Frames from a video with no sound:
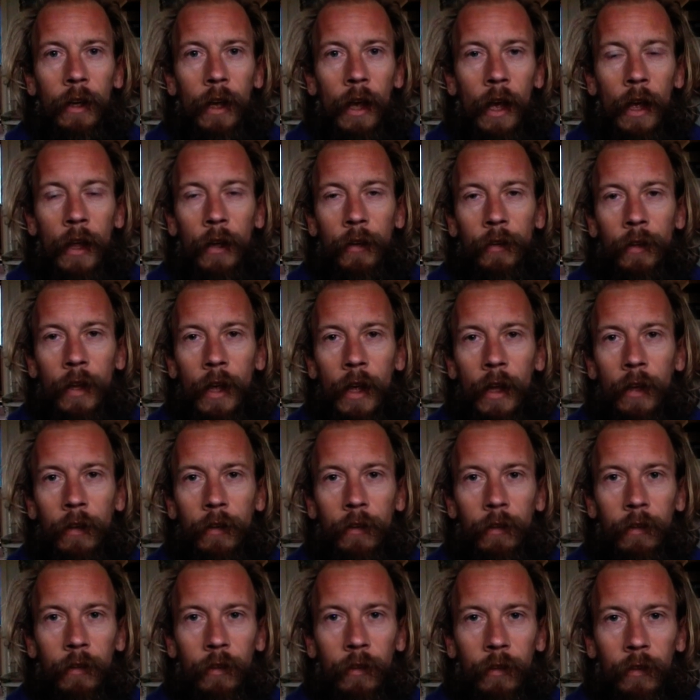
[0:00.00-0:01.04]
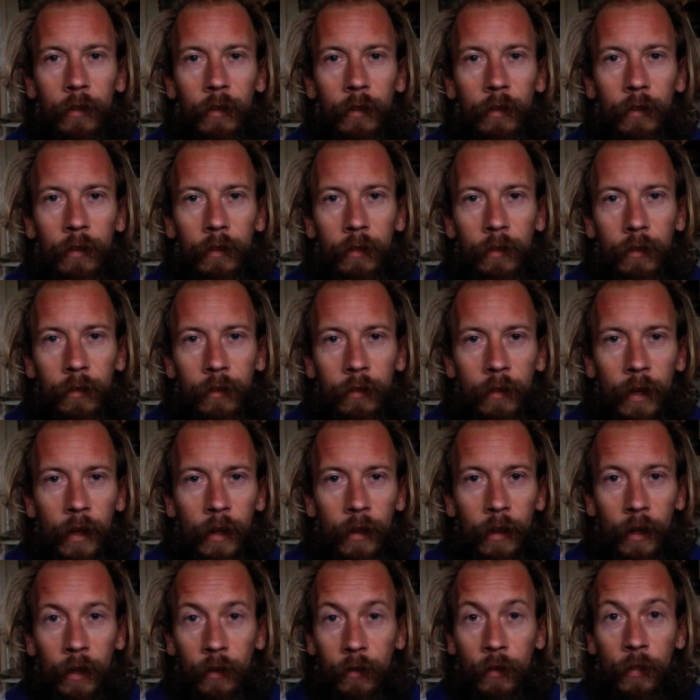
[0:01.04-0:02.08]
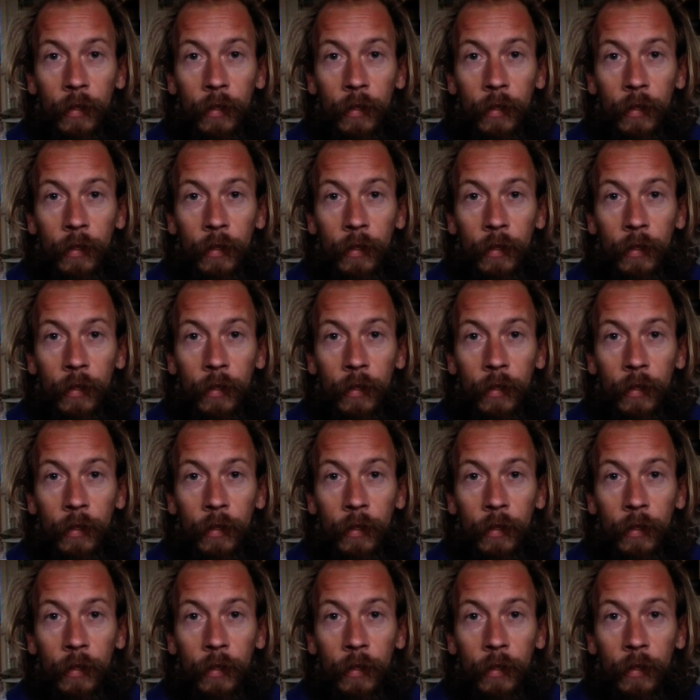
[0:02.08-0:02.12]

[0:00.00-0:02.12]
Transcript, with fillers: And then say there's